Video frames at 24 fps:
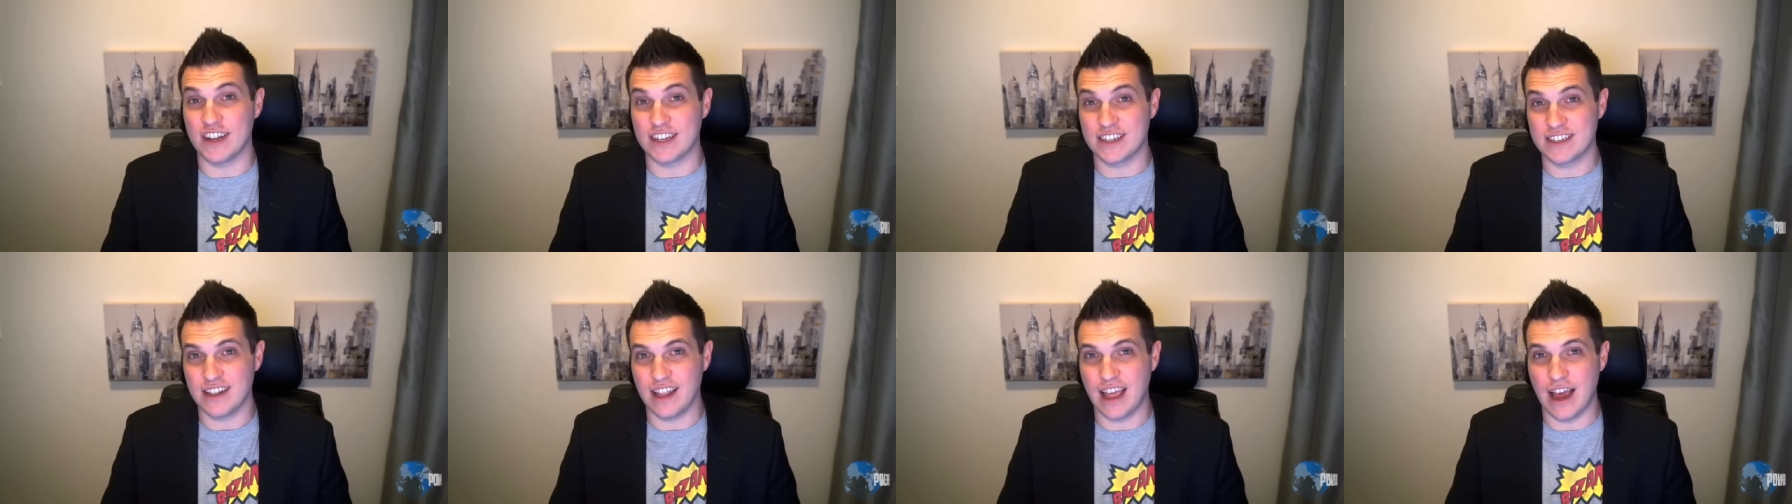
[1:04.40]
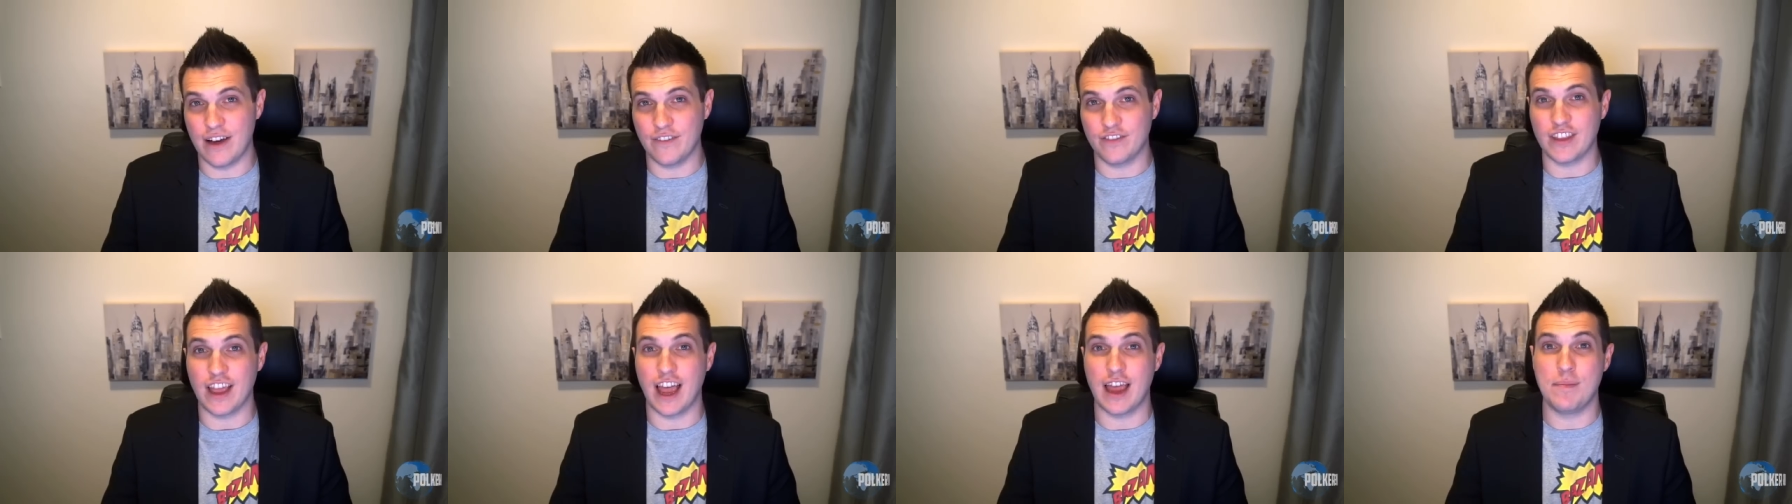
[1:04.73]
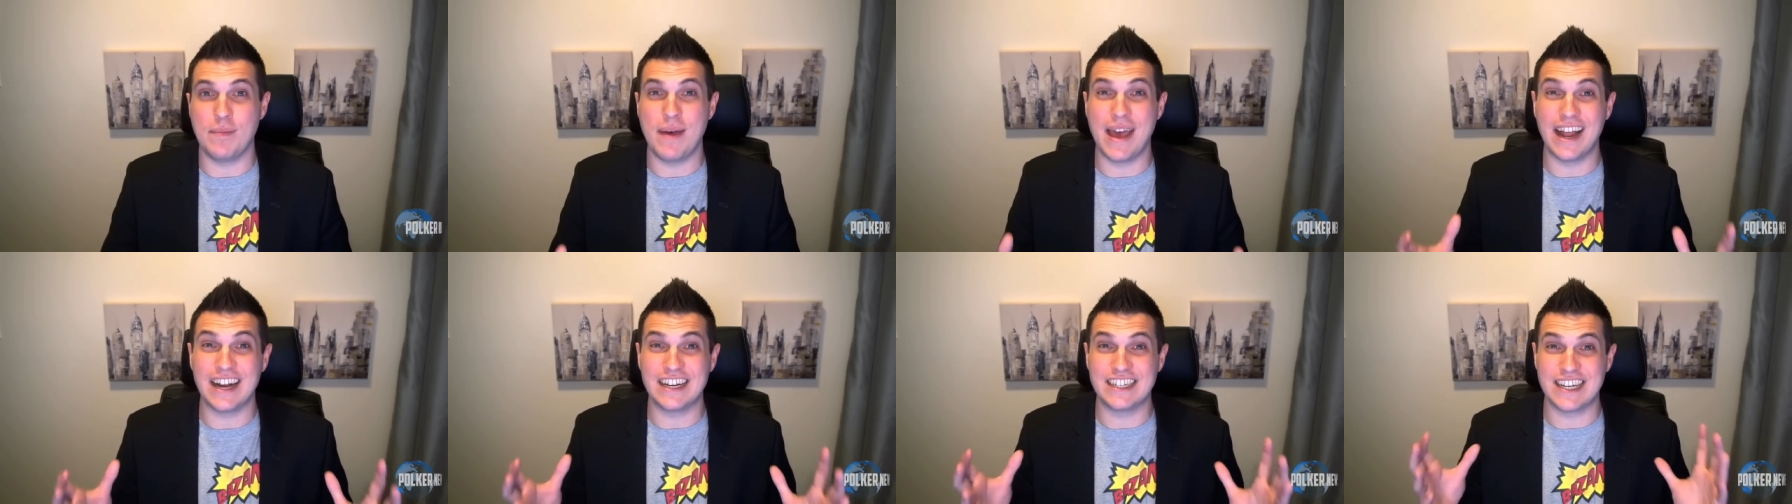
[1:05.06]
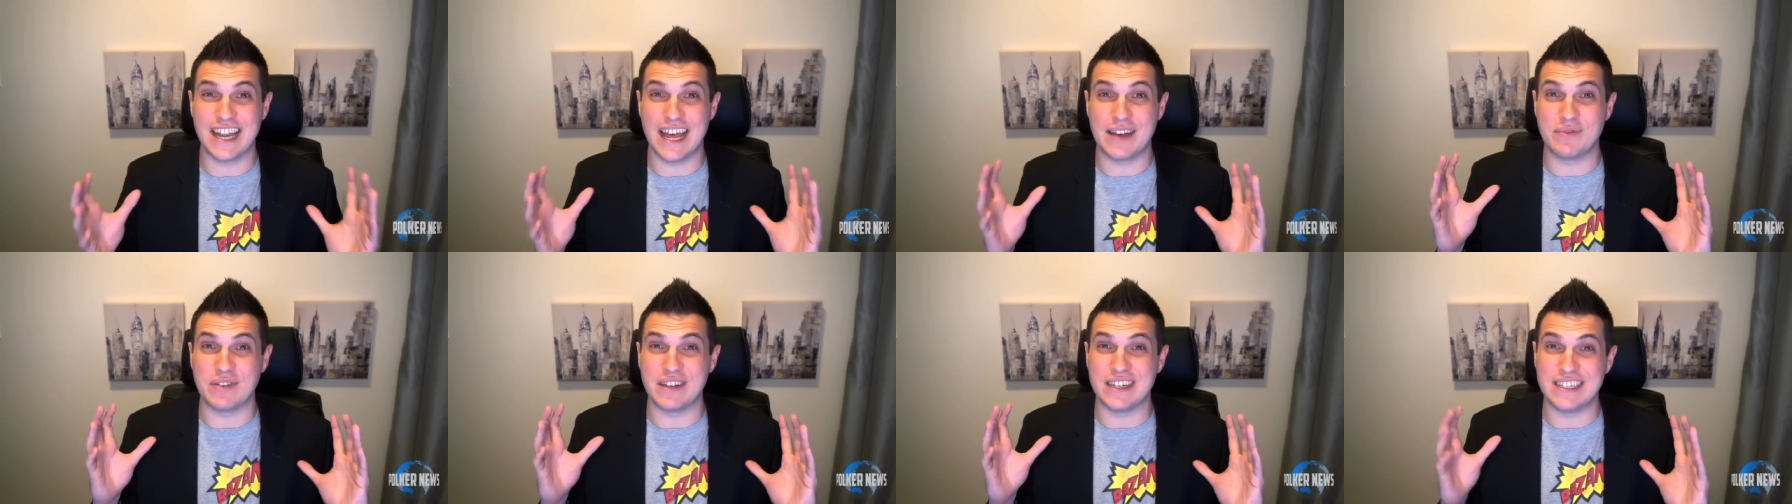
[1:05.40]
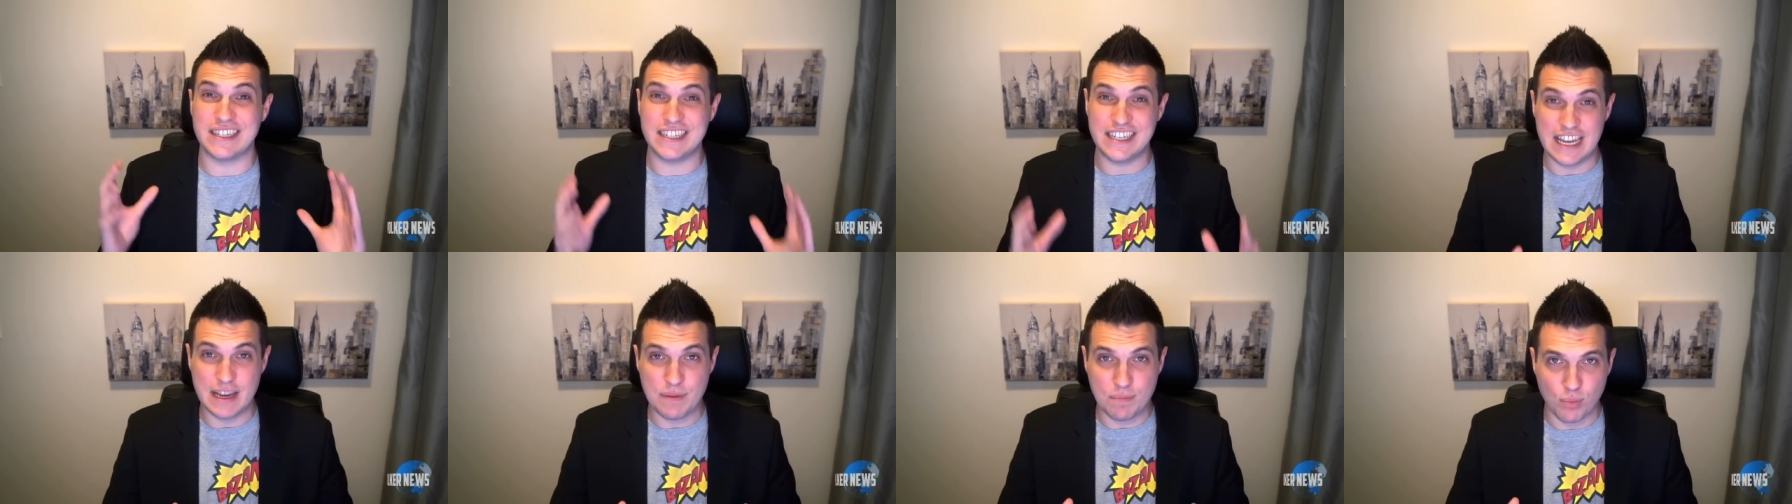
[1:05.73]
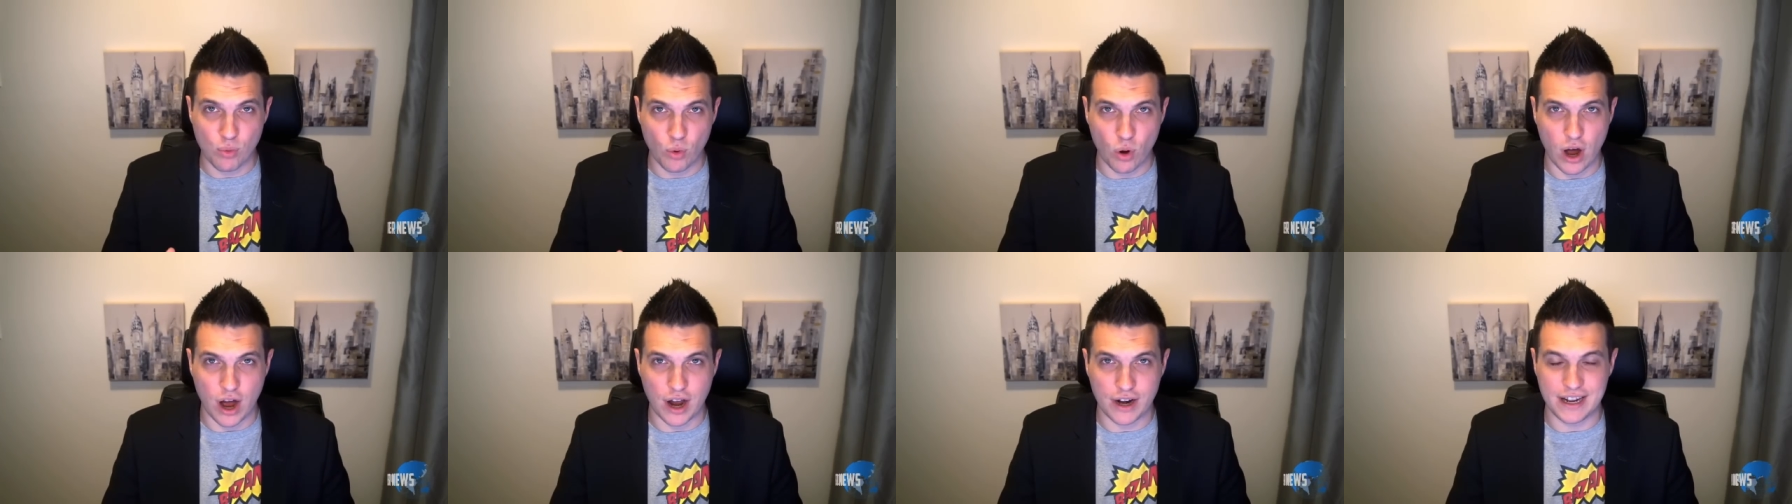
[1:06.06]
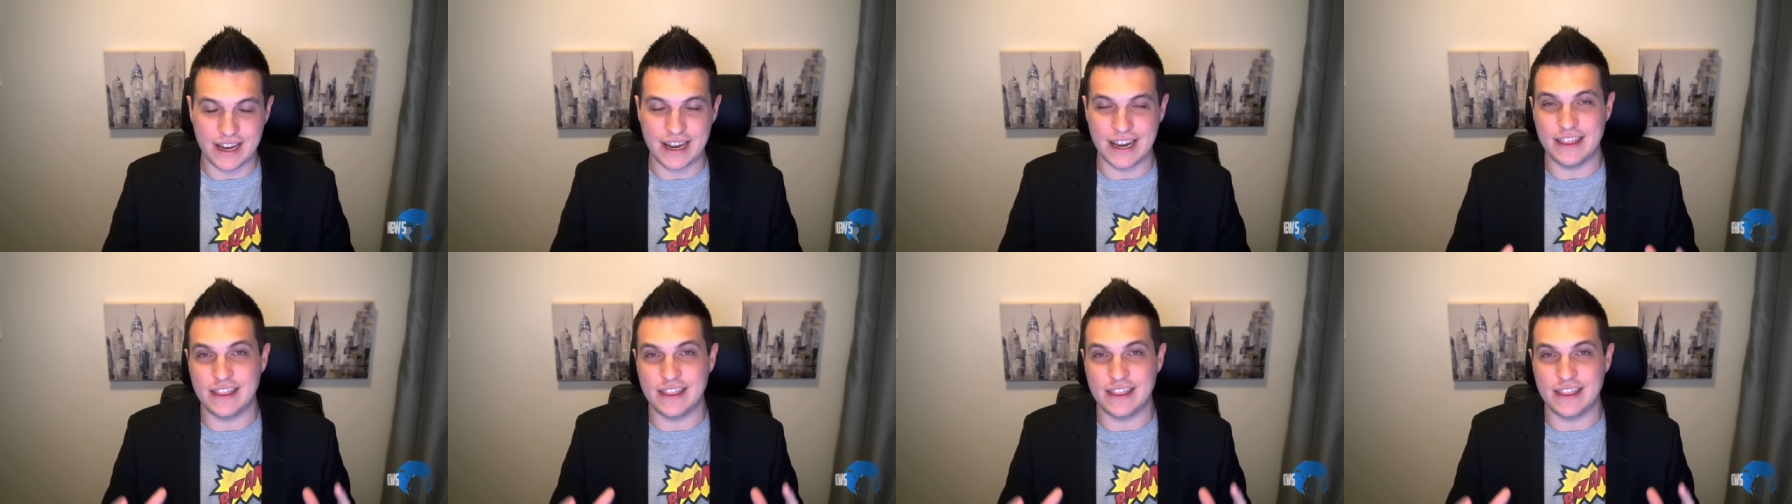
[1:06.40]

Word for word: events left, I managed to have a deep run